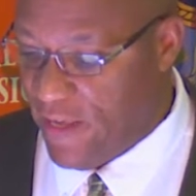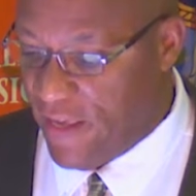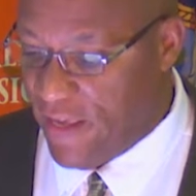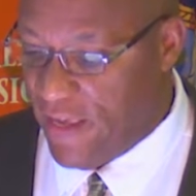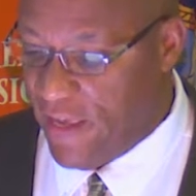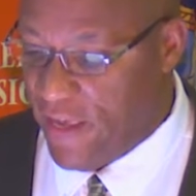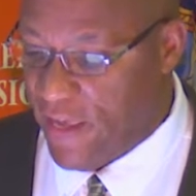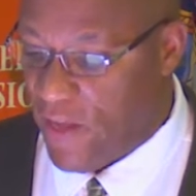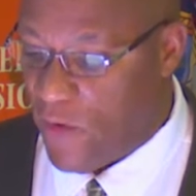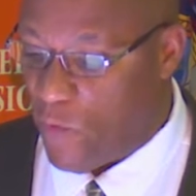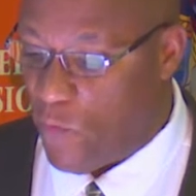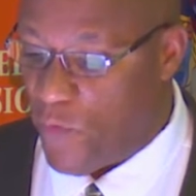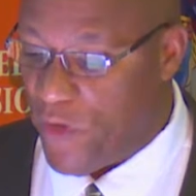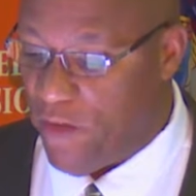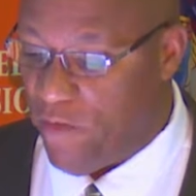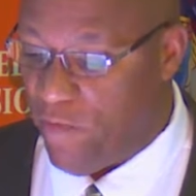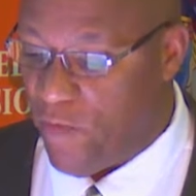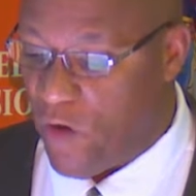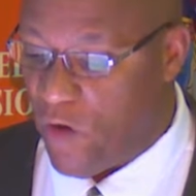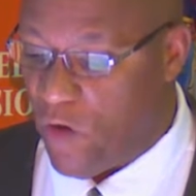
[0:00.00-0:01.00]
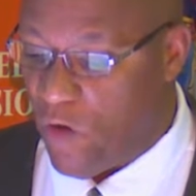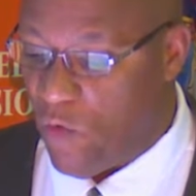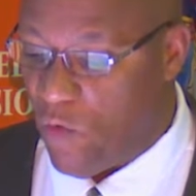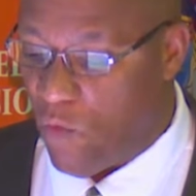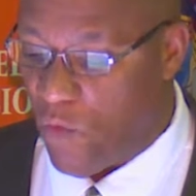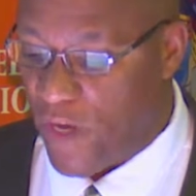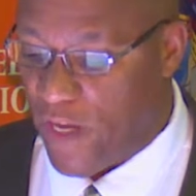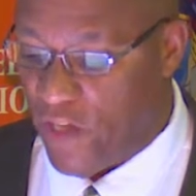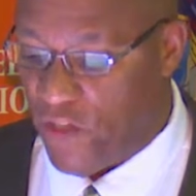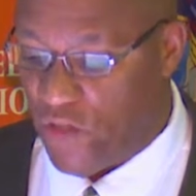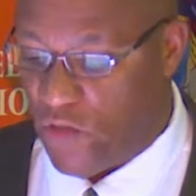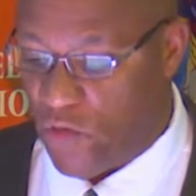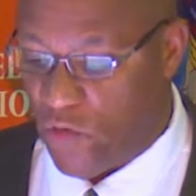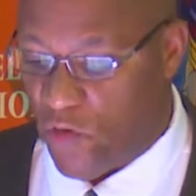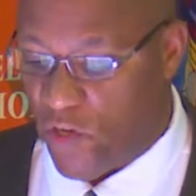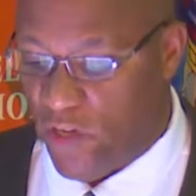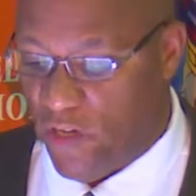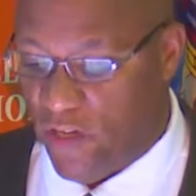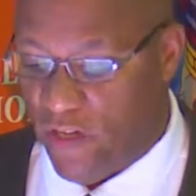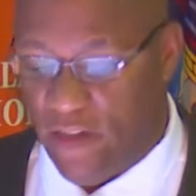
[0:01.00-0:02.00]
And we fall way
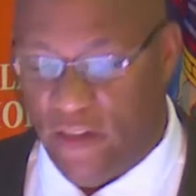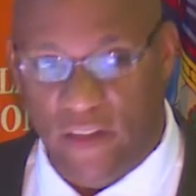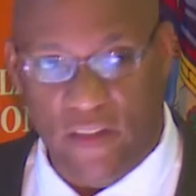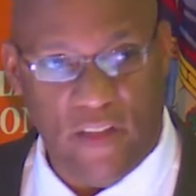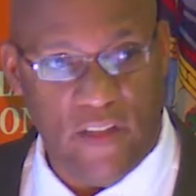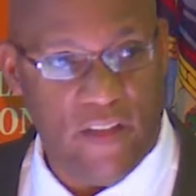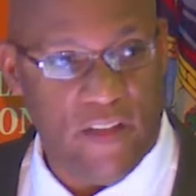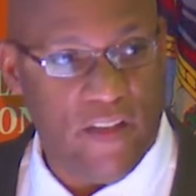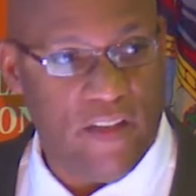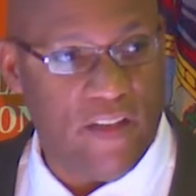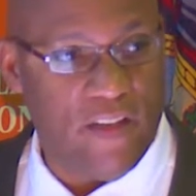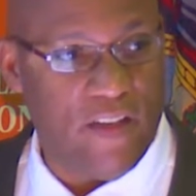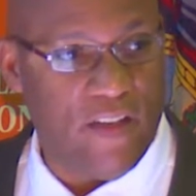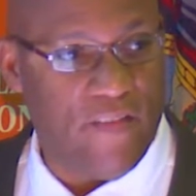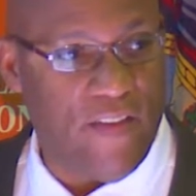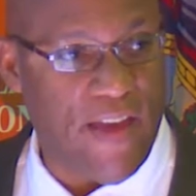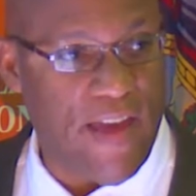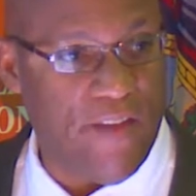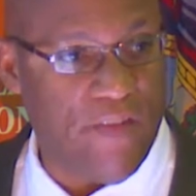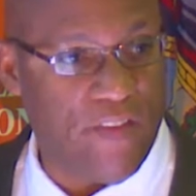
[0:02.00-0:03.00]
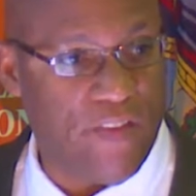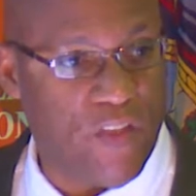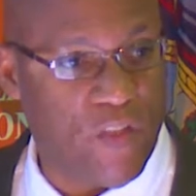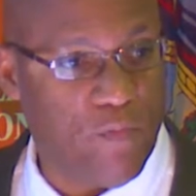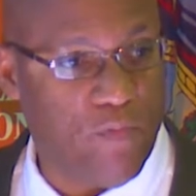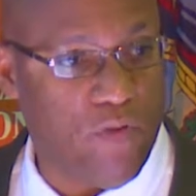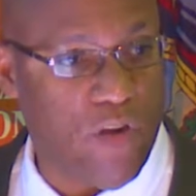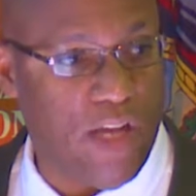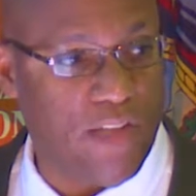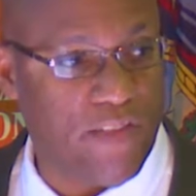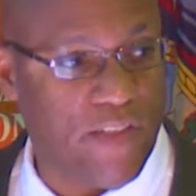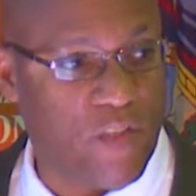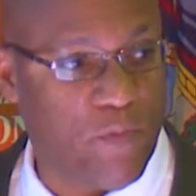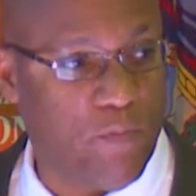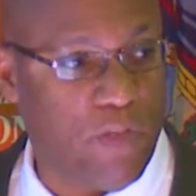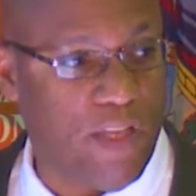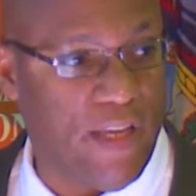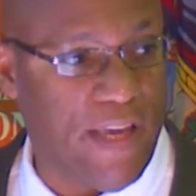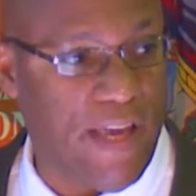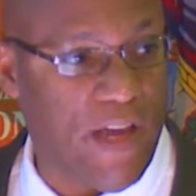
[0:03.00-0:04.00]
short of having this process
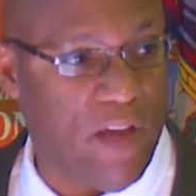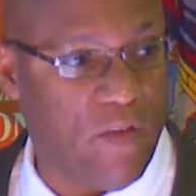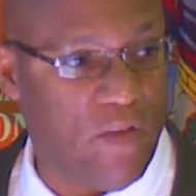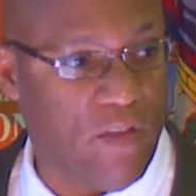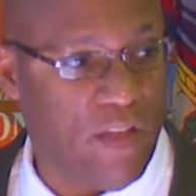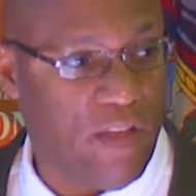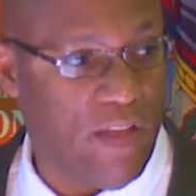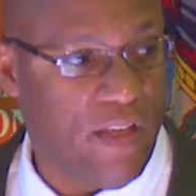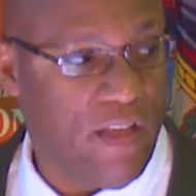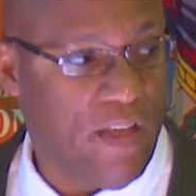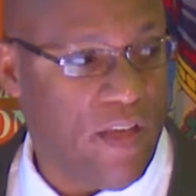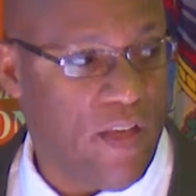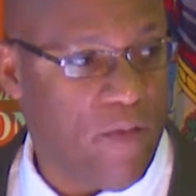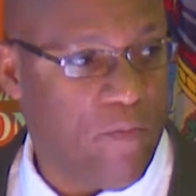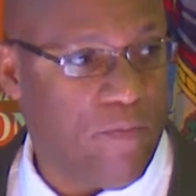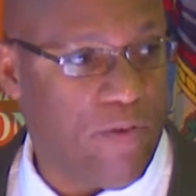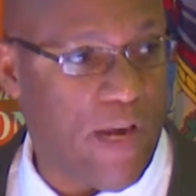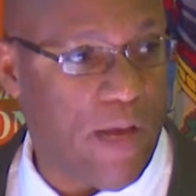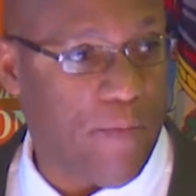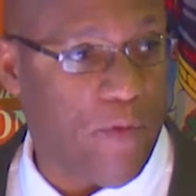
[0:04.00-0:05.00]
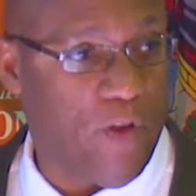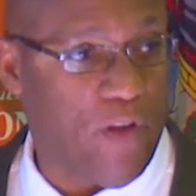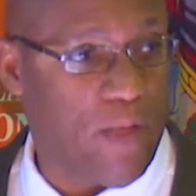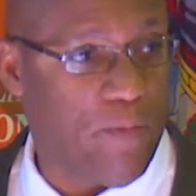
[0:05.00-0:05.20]
play out, primarily